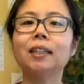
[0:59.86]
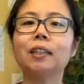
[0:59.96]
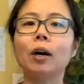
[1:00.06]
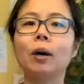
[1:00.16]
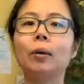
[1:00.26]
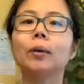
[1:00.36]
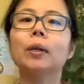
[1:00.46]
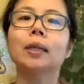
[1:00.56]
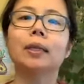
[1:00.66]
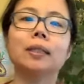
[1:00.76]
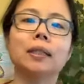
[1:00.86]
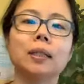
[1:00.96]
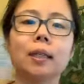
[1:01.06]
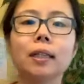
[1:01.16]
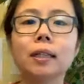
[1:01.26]
So it's
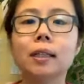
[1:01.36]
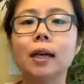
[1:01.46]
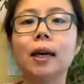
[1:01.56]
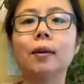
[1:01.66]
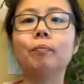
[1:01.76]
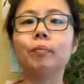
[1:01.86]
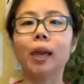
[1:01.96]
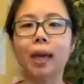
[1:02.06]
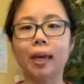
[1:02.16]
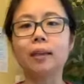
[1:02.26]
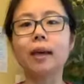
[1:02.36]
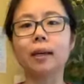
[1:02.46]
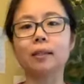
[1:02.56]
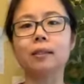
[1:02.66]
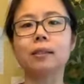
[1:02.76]
the hand
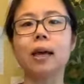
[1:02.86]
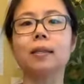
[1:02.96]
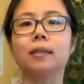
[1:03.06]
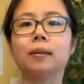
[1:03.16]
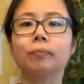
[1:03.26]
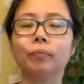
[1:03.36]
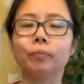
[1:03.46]
exercise